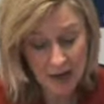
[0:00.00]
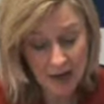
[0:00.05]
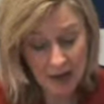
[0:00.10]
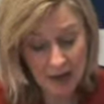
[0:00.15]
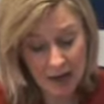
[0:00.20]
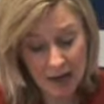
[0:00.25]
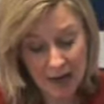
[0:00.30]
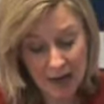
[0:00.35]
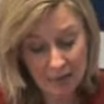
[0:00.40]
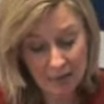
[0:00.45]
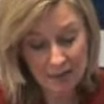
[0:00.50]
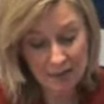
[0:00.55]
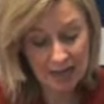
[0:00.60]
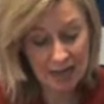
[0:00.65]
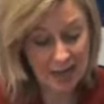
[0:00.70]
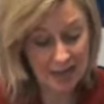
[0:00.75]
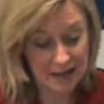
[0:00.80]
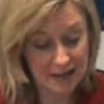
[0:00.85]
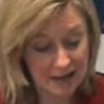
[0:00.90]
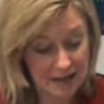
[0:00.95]
I was
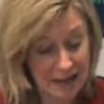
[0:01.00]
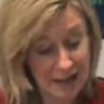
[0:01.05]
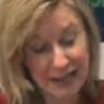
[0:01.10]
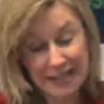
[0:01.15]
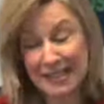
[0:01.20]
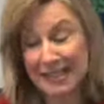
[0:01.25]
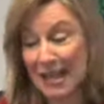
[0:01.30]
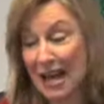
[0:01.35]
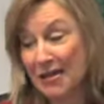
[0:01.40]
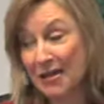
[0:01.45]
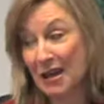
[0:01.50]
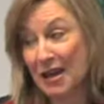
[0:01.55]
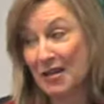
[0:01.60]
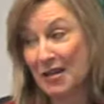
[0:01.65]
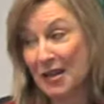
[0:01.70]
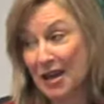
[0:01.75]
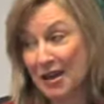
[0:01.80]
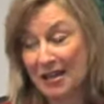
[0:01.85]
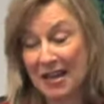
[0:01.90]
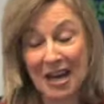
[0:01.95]
telling Seth, I
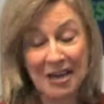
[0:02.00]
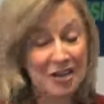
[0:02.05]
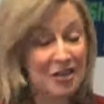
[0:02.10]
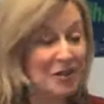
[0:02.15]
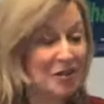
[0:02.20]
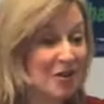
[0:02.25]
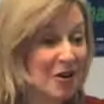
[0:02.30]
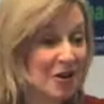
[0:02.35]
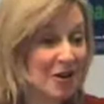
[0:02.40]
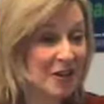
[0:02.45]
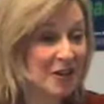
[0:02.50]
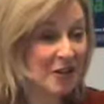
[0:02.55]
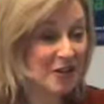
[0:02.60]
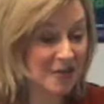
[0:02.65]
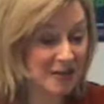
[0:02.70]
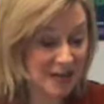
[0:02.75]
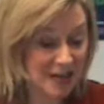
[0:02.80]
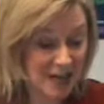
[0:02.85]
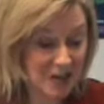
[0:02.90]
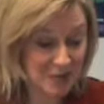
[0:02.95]
think not too long ago,
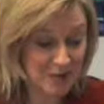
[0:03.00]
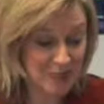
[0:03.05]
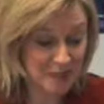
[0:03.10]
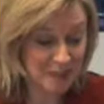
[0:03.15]
that I